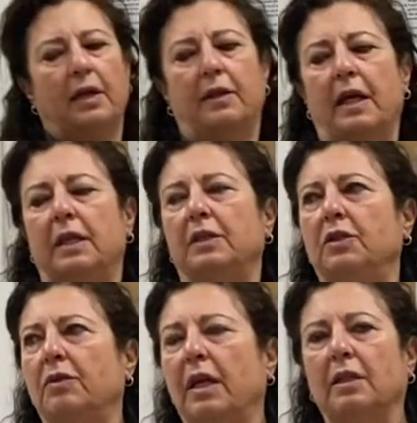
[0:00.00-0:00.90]
then
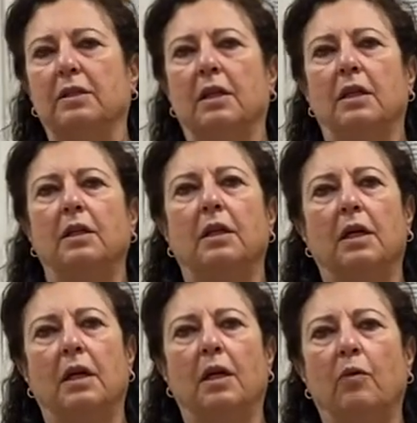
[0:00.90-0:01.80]
you can
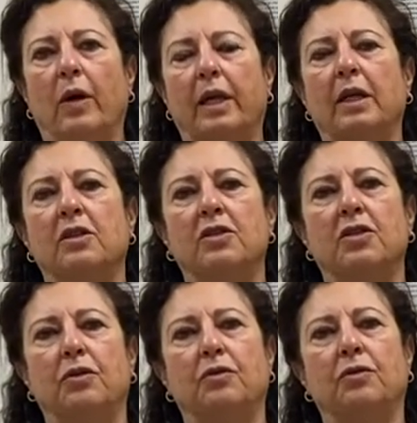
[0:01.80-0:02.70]
walk
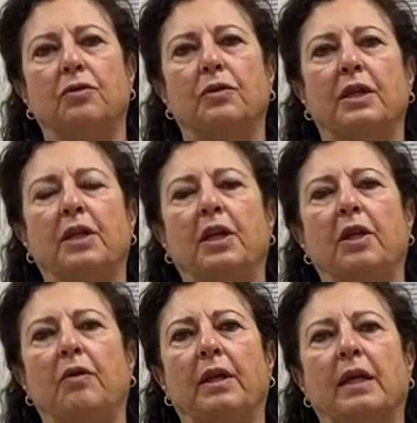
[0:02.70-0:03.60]
into the
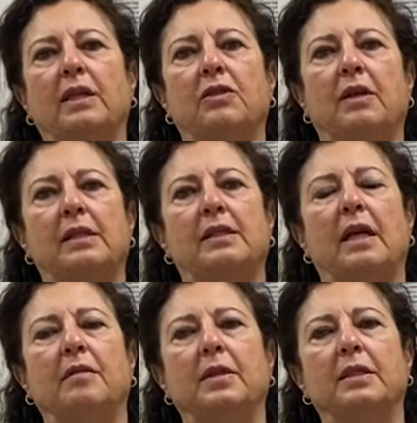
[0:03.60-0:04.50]
NICU and get your
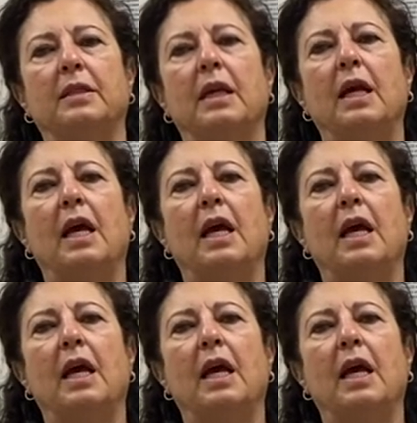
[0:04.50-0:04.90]
assignment.